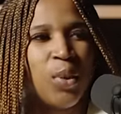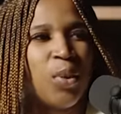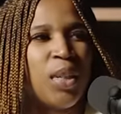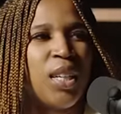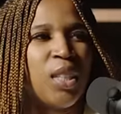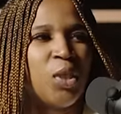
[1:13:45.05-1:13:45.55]

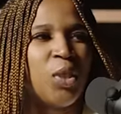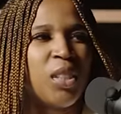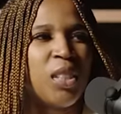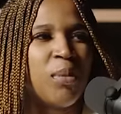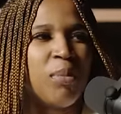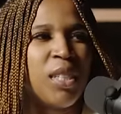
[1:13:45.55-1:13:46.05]
three hundred
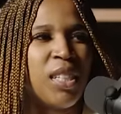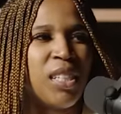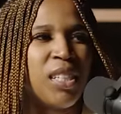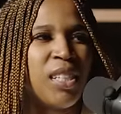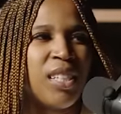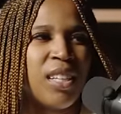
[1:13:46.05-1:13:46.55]

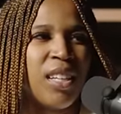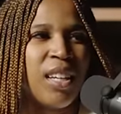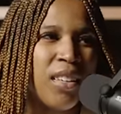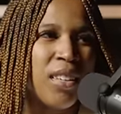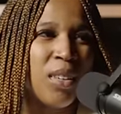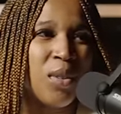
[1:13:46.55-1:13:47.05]
submissions, and like
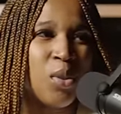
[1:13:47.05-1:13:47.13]
you know,